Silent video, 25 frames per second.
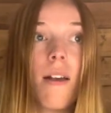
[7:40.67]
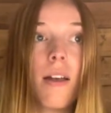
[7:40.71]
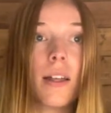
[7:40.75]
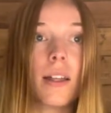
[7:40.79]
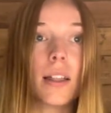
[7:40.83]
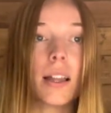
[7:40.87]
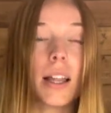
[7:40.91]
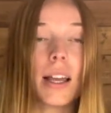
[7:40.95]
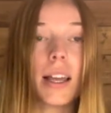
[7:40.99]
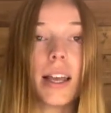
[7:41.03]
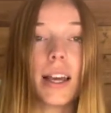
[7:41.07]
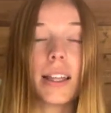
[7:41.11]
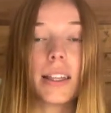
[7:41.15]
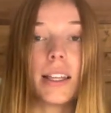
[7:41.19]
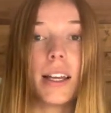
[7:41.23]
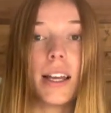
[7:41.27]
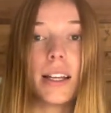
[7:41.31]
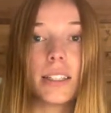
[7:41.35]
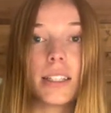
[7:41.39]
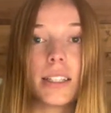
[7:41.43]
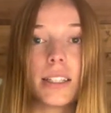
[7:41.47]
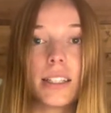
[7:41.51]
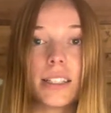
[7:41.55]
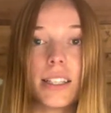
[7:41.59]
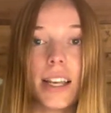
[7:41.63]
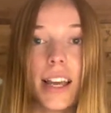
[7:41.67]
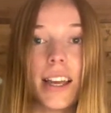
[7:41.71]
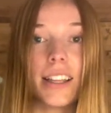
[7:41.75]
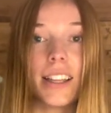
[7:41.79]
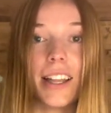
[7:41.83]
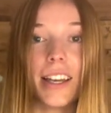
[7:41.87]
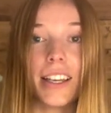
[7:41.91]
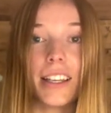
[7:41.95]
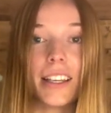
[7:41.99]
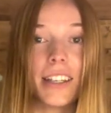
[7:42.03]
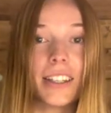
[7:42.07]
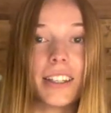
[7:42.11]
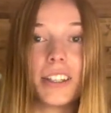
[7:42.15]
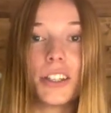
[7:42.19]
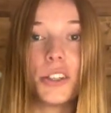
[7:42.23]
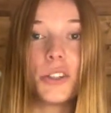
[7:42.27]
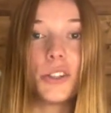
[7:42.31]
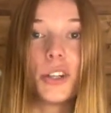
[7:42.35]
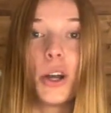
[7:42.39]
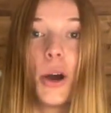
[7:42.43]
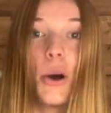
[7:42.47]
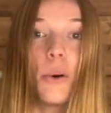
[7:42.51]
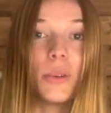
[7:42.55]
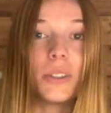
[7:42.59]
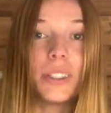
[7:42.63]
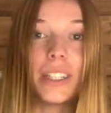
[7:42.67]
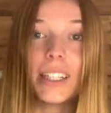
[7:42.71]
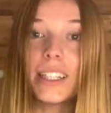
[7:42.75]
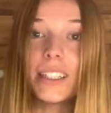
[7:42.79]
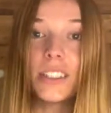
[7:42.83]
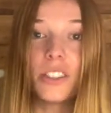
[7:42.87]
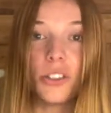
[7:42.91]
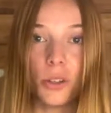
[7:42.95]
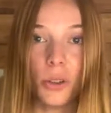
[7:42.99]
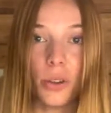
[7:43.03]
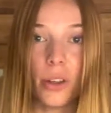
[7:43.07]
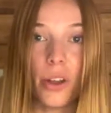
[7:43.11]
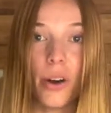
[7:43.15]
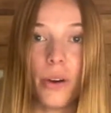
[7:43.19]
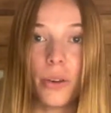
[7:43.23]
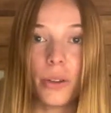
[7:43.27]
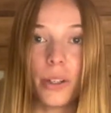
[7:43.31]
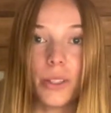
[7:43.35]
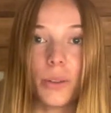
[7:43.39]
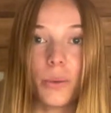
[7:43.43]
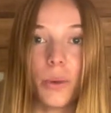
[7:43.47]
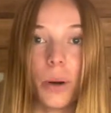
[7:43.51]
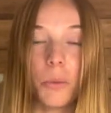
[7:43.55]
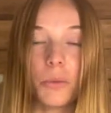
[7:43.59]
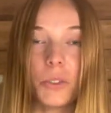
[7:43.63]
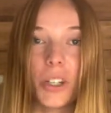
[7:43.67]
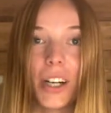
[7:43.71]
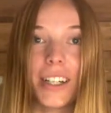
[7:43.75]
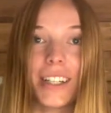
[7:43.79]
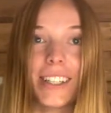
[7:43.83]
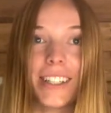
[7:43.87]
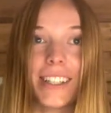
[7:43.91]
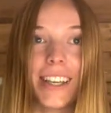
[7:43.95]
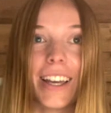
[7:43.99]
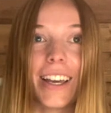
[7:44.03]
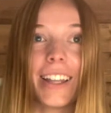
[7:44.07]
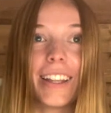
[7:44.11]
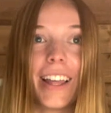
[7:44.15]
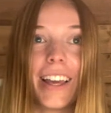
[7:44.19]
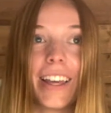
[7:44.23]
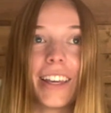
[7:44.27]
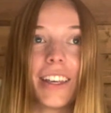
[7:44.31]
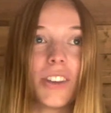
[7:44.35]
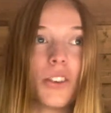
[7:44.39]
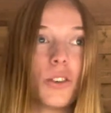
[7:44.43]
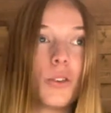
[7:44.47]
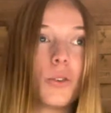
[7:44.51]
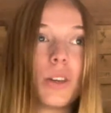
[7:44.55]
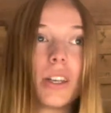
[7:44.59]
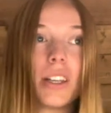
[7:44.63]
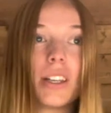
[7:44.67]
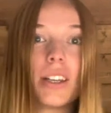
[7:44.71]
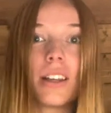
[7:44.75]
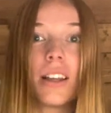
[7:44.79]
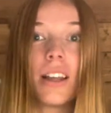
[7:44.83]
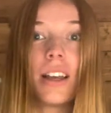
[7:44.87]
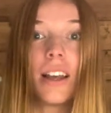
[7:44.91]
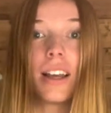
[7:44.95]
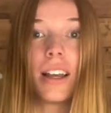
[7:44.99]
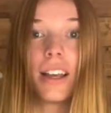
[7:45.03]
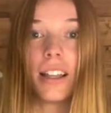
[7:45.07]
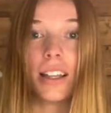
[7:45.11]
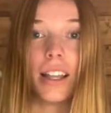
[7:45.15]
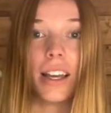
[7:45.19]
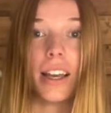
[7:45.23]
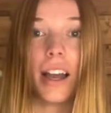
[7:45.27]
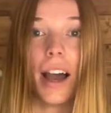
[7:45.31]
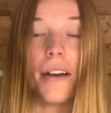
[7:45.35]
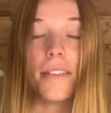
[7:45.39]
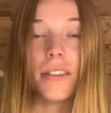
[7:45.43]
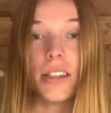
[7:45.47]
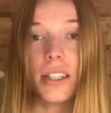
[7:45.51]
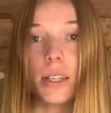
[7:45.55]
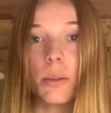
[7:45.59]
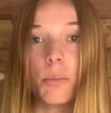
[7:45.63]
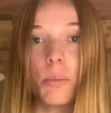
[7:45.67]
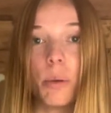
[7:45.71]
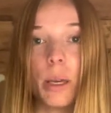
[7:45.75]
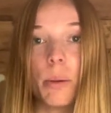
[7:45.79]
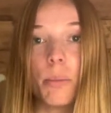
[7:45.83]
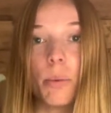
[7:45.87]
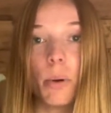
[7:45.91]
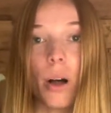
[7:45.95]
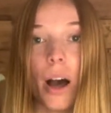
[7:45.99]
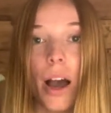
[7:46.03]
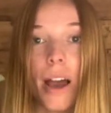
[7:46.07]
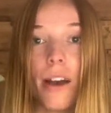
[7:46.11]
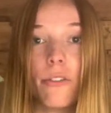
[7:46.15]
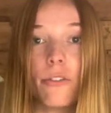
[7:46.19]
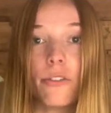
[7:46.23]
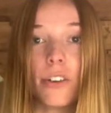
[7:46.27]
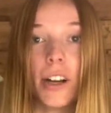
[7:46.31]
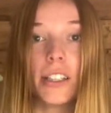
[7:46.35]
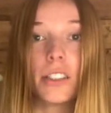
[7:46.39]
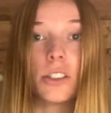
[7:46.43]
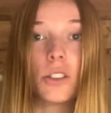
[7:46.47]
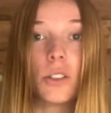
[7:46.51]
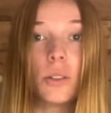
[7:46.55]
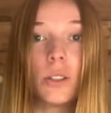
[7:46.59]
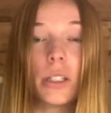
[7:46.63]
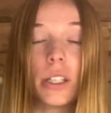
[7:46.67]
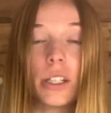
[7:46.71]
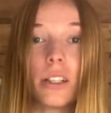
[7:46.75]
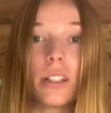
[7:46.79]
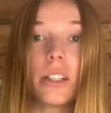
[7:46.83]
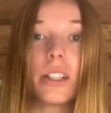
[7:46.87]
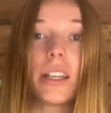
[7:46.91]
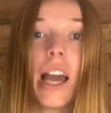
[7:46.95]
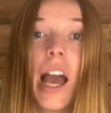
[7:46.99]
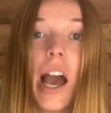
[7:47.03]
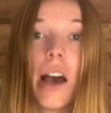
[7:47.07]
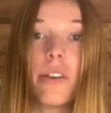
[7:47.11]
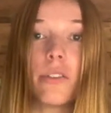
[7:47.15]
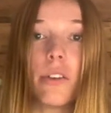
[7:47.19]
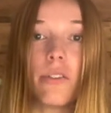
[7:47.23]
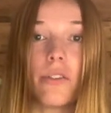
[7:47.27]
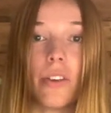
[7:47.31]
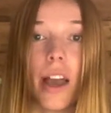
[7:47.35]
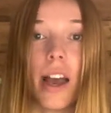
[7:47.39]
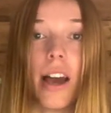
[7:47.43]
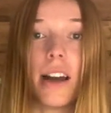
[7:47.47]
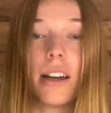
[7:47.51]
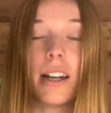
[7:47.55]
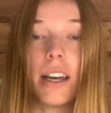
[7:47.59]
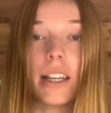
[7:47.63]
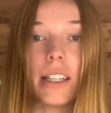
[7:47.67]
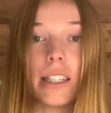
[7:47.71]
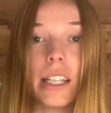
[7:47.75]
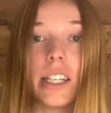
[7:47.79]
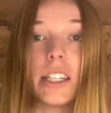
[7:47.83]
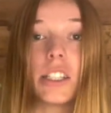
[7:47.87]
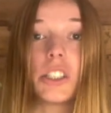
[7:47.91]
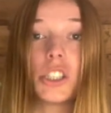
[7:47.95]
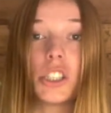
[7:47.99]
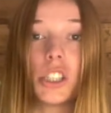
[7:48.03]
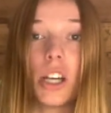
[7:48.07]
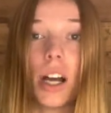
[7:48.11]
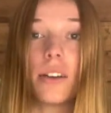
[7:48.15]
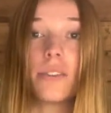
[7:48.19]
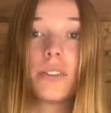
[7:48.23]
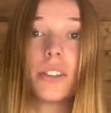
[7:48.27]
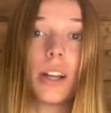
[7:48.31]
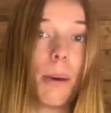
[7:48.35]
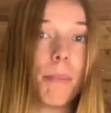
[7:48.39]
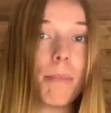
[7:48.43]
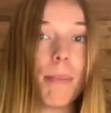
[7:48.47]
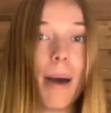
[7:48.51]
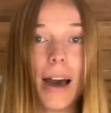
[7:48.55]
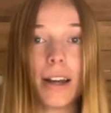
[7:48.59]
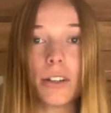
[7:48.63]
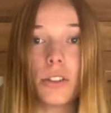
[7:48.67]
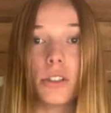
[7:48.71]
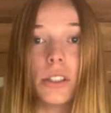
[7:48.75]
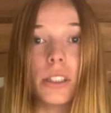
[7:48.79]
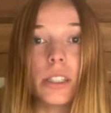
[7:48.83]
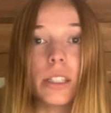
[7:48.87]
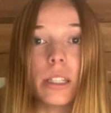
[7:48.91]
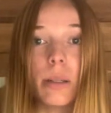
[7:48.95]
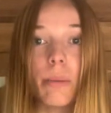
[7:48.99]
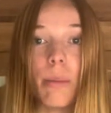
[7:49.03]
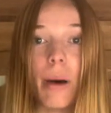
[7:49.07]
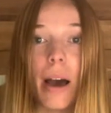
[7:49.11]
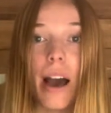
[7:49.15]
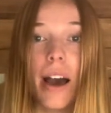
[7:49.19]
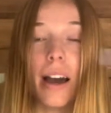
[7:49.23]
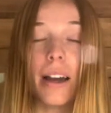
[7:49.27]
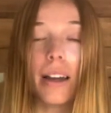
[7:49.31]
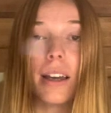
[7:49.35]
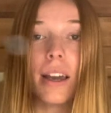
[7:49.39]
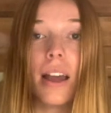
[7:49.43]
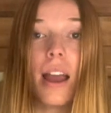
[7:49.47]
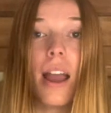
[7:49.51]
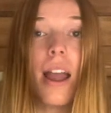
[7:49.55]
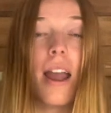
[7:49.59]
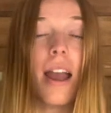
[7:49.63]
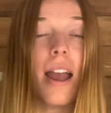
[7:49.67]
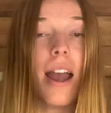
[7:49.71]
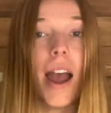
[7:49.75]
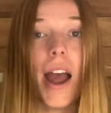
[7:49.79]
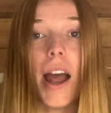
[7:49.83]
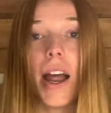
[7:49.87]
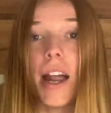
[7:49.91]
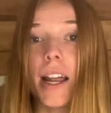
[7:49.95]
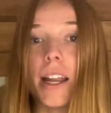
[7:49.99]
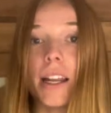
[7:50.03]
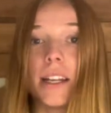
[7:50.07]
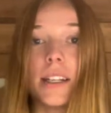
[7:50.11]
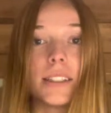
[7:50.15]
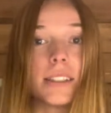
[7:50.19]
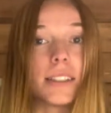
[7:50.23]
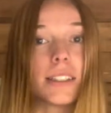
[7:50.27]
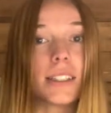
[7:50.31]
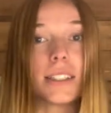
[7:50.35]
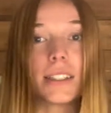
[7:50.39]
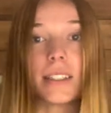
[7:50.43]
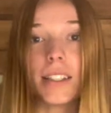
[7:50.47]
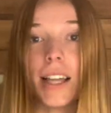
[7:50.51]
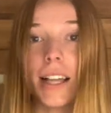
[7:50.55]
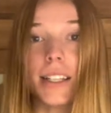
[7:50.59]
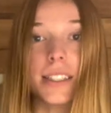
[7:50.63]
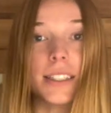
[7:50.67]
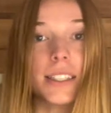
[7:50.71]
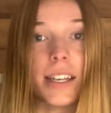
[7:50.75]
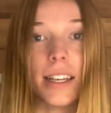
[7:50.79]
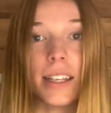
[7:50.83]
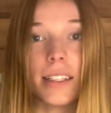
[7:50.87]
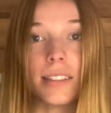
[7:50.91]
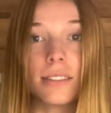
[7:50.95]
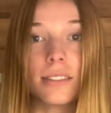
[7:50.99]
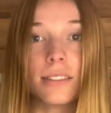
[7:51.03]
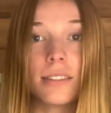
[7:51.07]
like at the end of the day, like you don't need to though, is what I'm trying to say. Like you can, like I've seen people, I have friends who literally have a van and they shoved a mattress in the back and that's it.